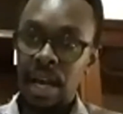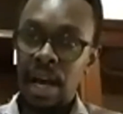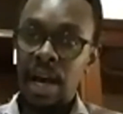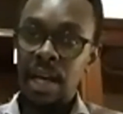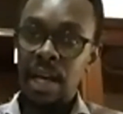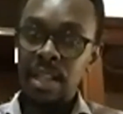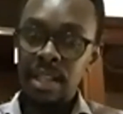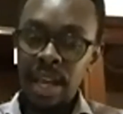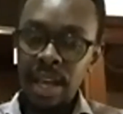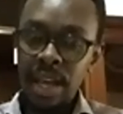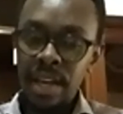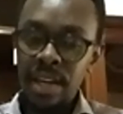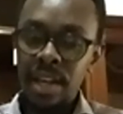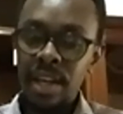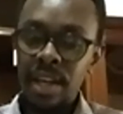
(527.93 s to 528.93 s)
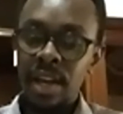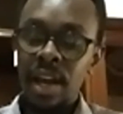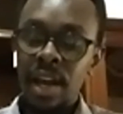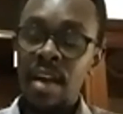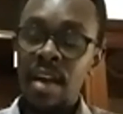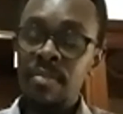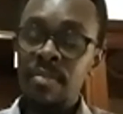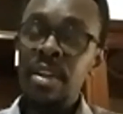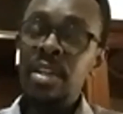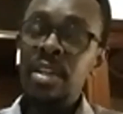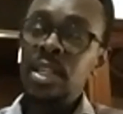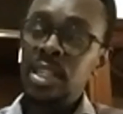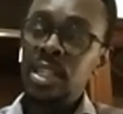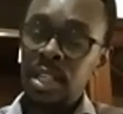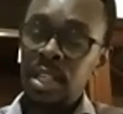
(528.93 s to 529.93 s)
and then a very
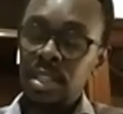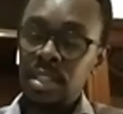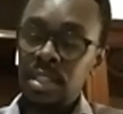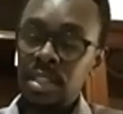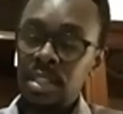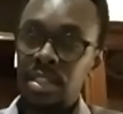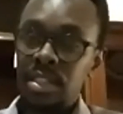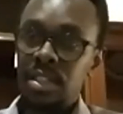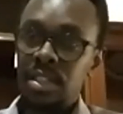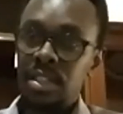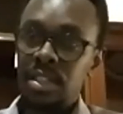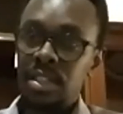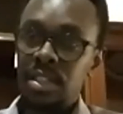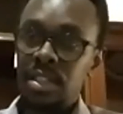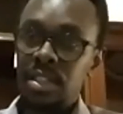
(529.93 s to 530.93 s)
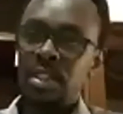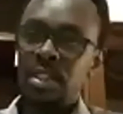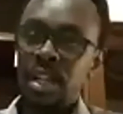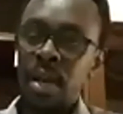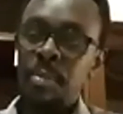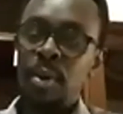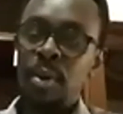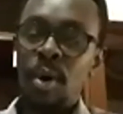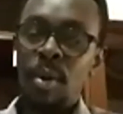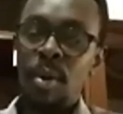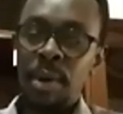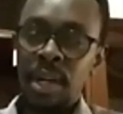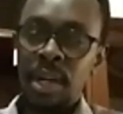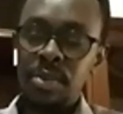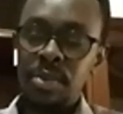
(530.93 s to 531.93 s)
recent terrible
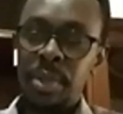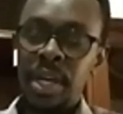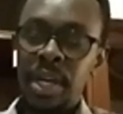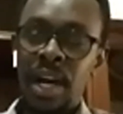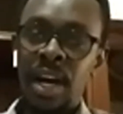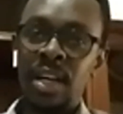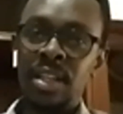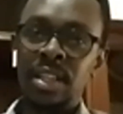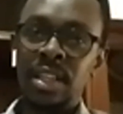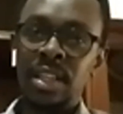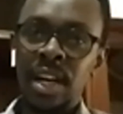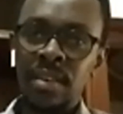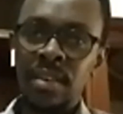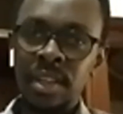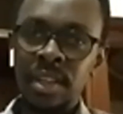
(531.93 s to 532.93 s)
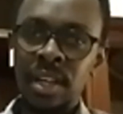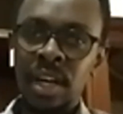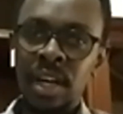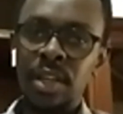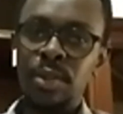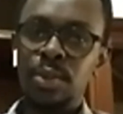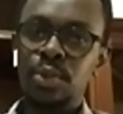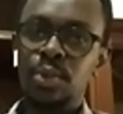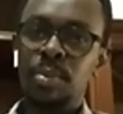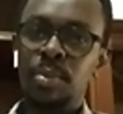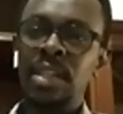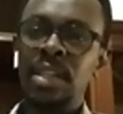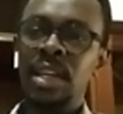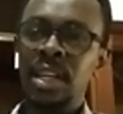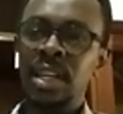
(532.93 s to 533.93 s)
moment we had in Africa due to
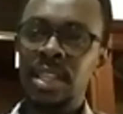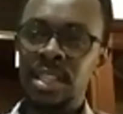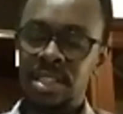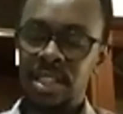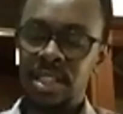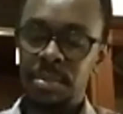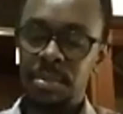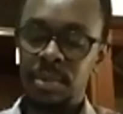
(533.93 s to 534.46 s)
bad leadership.